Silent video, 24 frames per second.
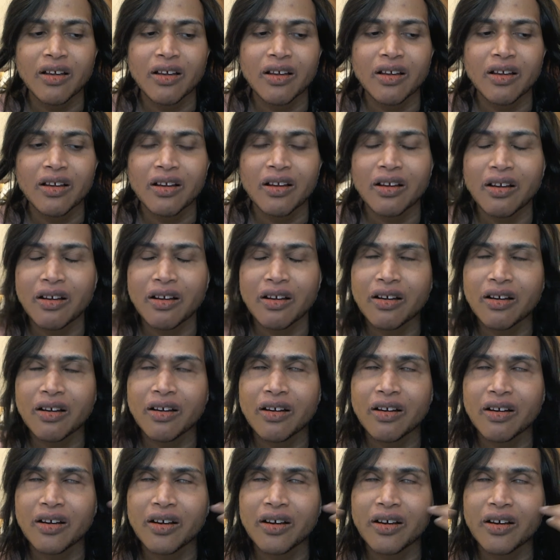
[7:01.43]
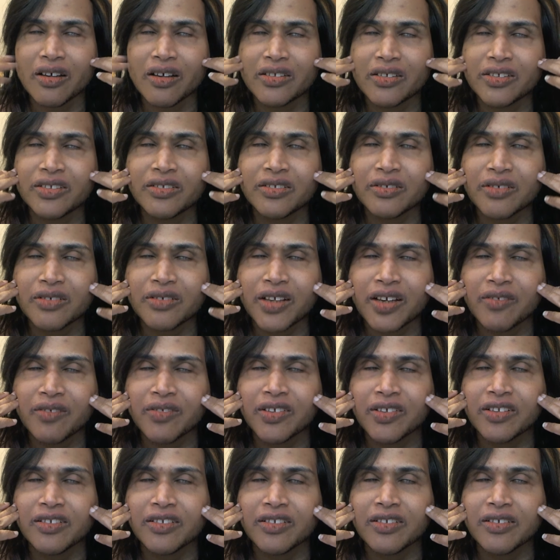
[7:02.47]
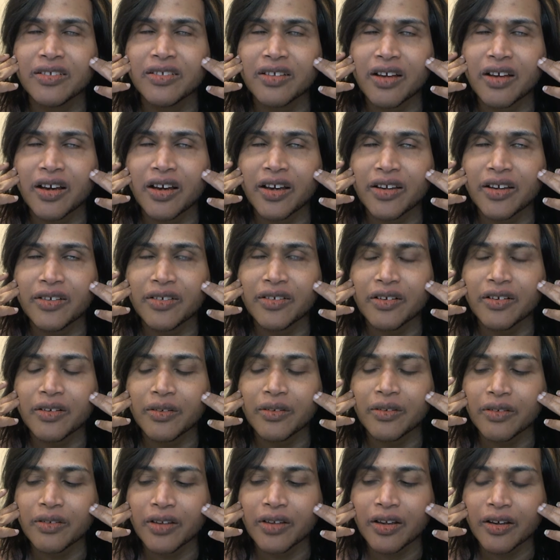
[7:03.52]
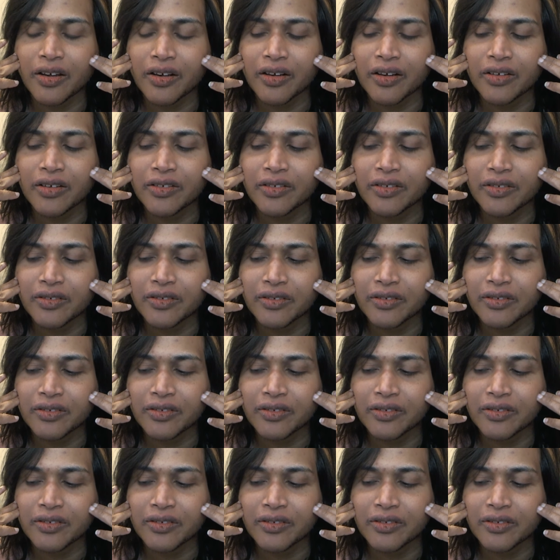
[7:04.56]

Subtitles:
I just don't have the desire to do that. It's